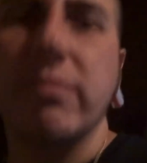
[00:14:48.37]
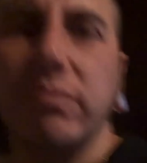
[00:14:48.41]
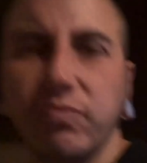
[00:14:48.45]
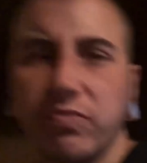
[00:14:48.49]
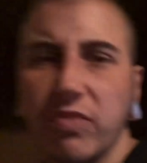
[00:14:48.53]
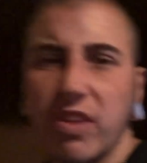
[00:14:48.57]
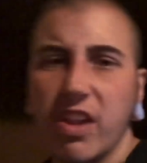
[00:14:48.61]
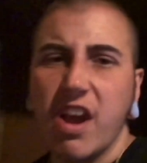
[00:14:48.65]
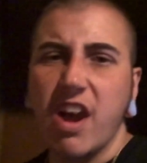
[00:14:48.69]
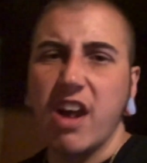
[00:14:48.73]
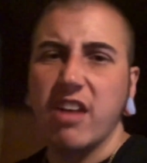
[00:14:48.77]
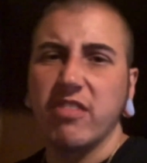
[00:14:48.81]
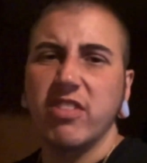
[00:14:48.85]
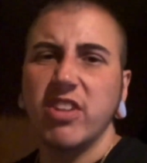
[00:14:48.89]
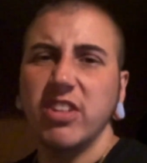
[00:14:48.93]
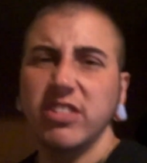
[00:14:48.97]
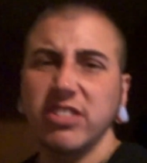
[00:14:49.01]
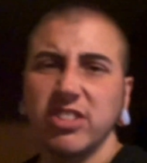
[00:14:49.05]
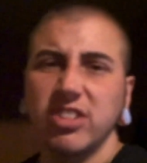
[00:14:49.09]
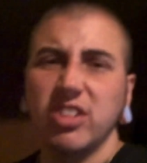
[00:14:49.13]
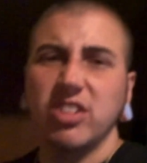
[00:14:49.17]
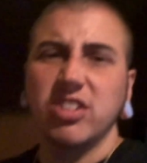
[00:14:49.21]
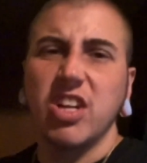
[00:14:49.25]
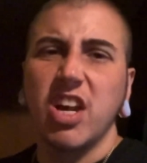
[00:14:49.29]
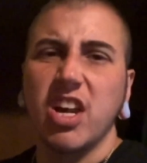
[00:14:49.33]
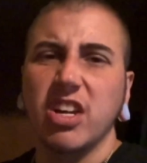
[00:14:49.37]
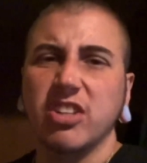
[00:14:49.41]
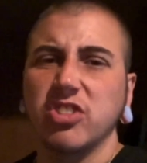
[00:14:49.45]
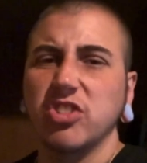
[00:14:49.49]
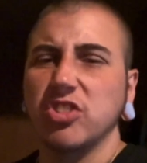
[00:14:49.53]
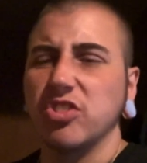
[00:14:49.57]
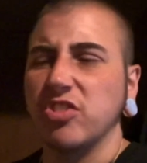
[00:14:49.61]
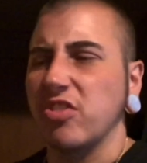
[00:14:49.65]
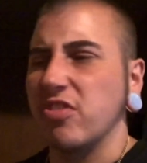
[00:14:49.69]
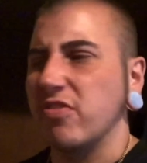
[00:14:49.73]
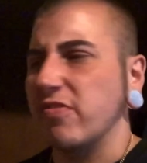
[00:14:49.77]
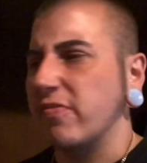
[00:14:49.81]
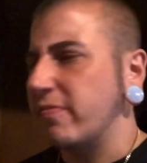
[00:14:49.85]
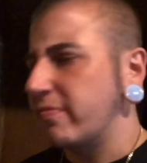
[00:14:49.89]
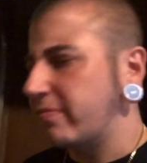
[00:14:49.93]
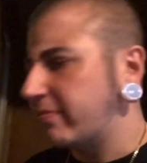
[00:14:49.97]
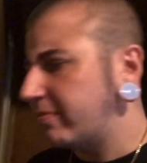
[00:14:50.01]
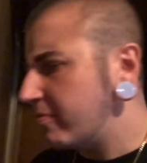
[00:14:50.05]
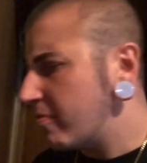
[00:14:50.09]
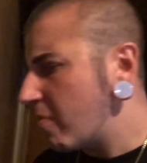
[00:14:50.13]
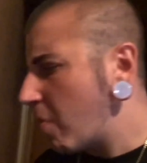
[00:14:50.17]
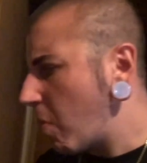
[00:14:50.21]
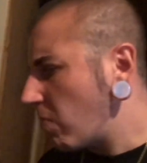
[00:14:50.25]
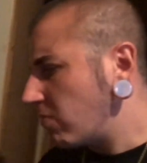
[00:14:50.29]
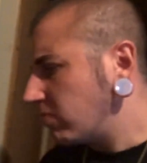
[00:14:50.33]
Yeah, I think it's a texture.
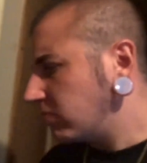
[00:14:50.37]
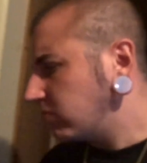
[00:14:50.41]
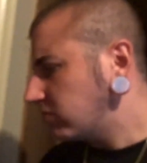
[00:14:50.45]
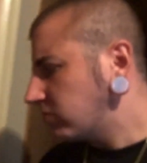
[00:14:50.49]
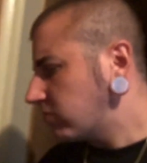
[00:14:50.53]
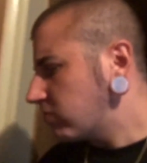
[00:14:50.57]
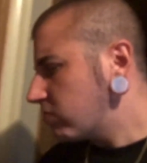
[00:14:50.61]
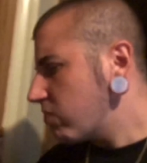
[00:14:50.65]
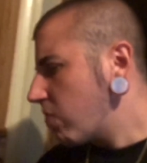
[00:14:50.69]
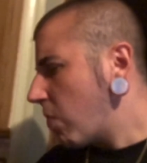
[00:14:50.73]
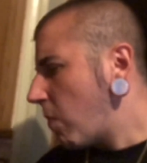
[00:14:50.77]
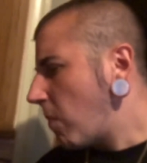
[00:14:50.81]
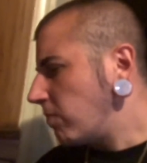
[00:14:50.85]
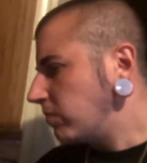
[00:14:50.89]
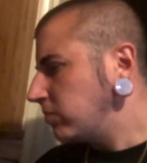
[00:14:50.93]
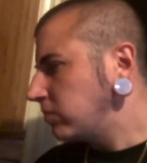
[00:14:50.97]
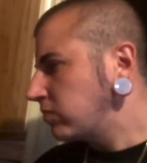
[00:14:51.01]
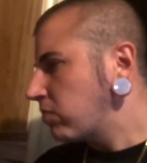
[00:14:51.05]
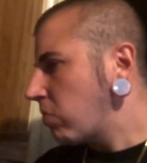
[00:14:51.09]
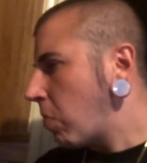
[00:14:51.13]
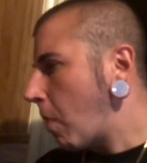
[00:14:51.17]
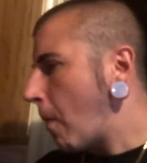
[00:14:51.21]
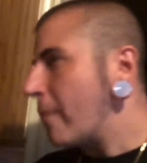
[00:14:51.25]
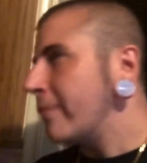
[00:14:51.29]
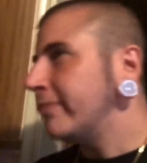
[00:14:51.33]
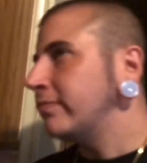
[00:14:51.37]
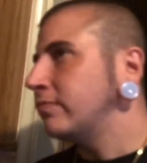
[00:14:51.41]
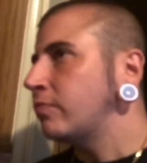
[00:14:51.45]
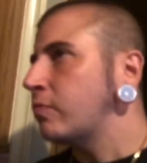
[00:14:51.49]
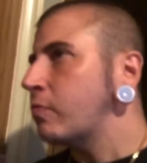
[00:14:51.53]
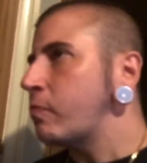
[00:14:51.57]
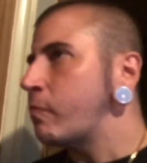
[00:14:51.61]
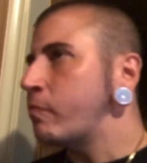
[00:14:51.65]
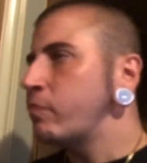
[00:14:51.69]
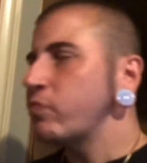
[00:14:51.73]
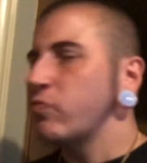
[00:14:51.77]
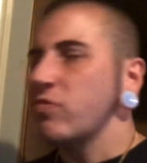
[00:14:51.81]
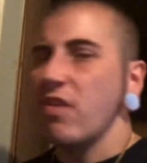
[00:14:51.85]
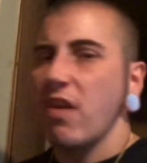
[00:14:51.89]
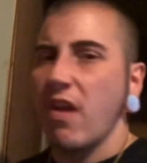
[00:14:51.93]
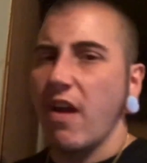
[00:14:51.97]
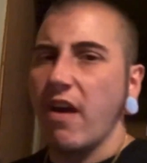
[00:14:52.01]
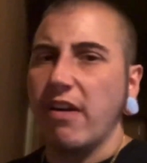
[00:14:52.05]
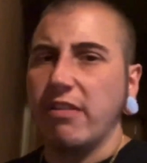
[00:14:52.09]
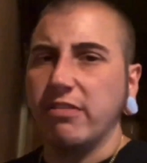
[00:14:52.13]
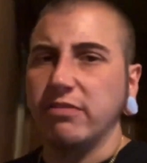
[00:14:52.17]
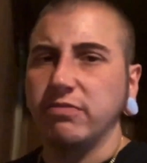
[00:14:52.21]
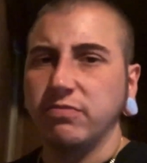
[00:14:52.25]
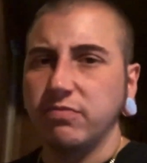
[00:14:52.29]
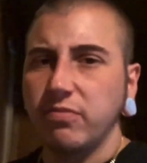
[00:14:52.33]
I don't like the texture. Yeah.